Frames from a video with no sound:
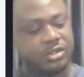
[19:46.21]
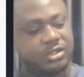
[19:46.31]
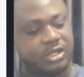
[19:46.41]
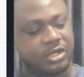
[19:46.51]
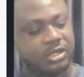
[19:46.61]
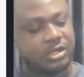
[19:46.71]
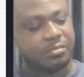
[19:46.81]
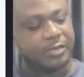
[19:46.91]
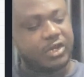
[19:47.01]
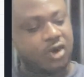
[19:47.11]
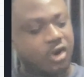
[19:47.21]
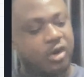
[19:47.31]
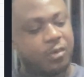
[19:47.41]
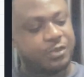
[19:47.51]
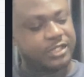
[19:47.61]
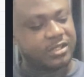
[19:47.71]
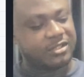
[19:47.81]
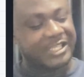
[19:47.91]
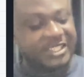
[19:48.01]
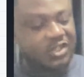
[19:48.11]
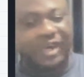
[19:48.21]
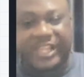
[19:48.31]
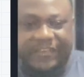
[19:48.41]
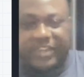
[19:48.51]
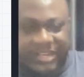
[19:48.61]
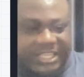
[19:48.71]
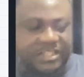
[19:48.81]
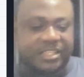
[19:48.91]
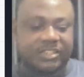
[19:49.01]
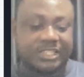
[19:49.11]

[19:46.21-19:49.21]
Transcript: the makeups, the things, or every other things.